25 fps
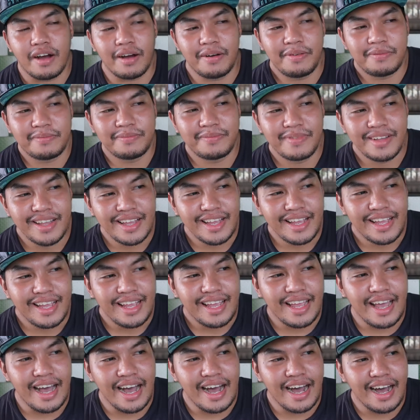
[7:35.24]
from
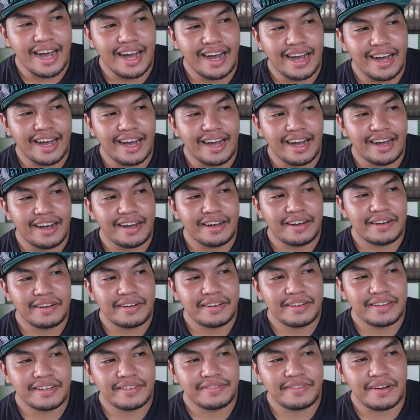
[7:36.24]
uh,
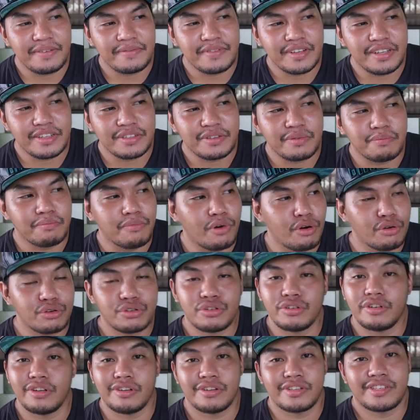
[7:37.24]
from his
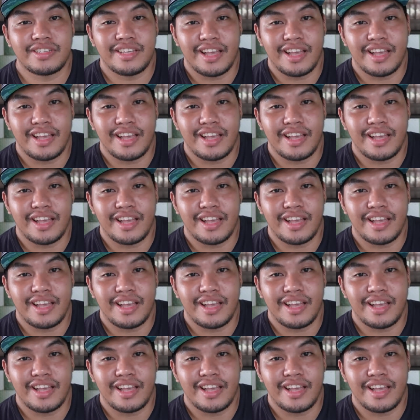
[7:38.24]
emotional